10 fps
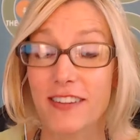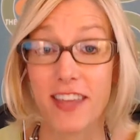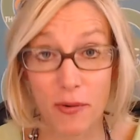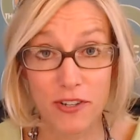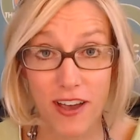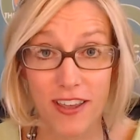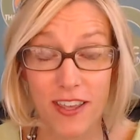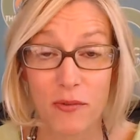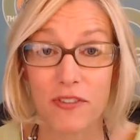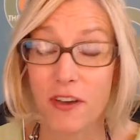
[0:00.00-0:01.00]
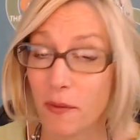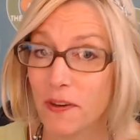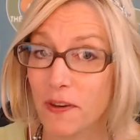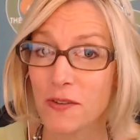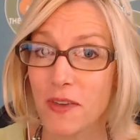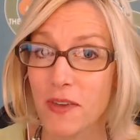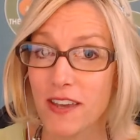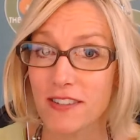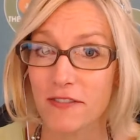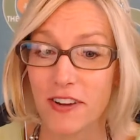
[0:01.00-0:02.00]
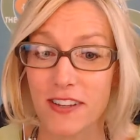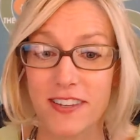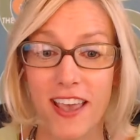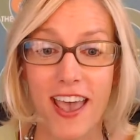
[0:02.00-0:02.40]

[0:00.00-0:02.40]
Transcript: Today we're talking with companies who make a difference.